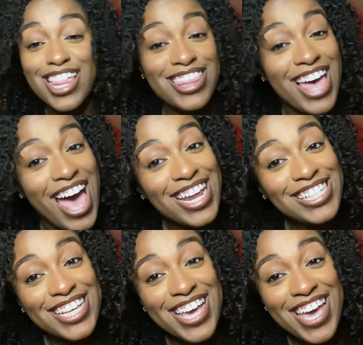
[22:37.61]
that
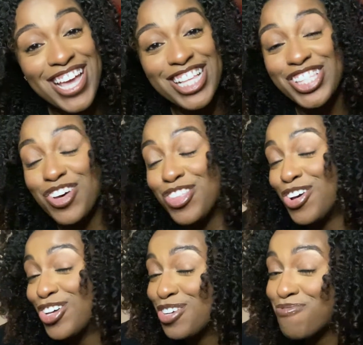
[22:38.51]
is it. So
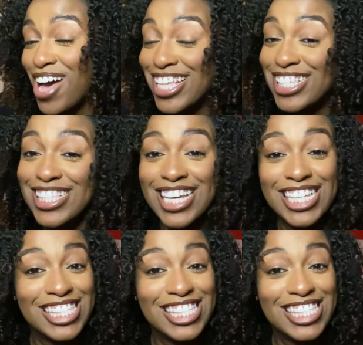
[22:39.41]
those are my 6